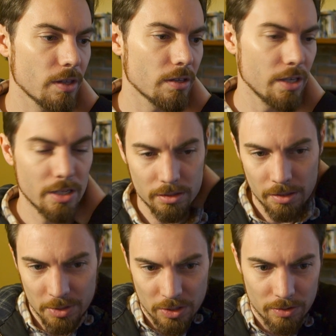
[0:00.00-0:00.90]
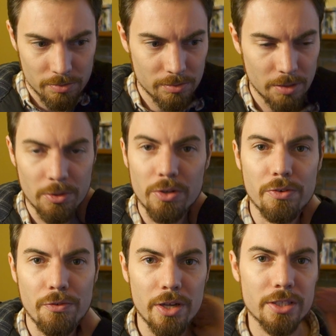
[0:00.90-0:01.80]
Yeah, let me know
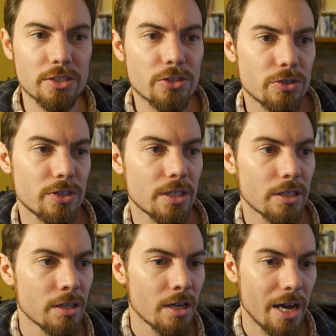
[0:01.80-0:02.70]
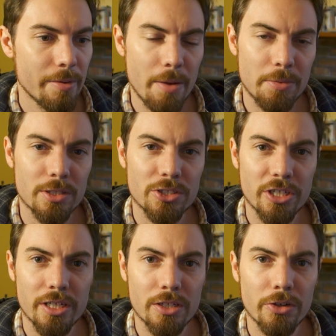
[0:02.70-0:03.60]
if you find this interesting. I'm happy to
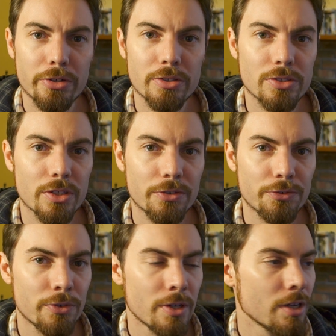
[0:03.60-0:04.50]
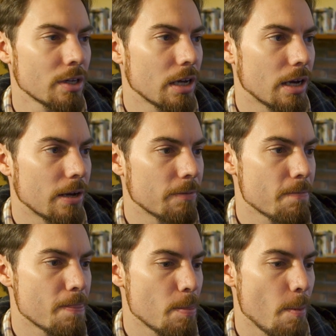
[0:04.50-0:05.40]
share code and stuff,
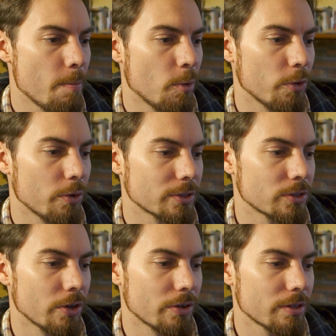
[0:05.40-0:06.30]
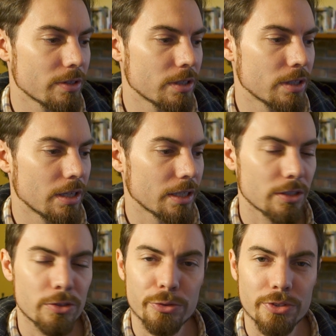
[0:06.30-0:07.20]
although it's not
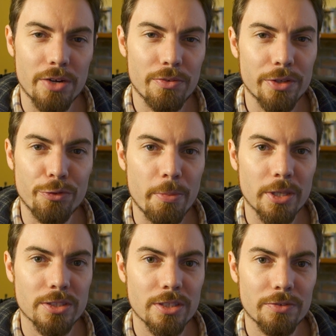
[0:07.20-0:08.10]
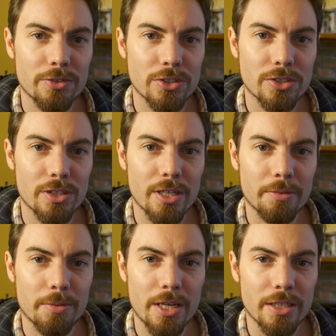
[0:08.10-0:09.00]
the tools aren't really robust enough just
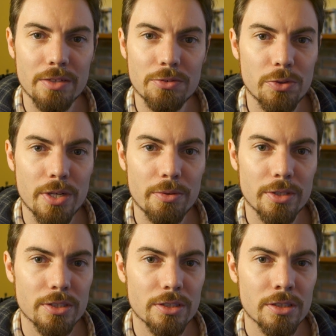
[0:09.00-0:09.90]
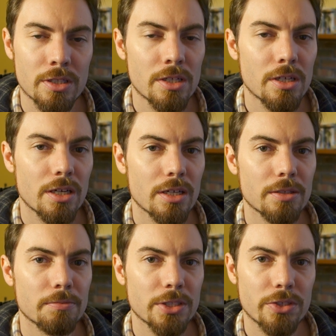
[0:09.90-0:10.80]
to be able to give to anyone to
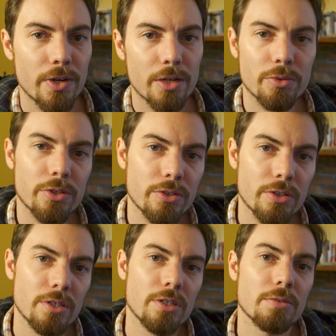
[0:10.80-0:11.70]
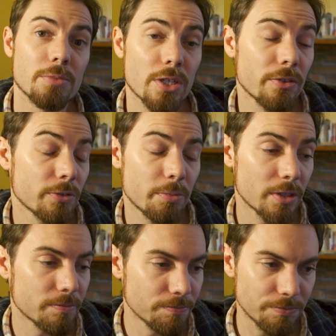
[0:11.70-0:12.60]
mess around with themselves. But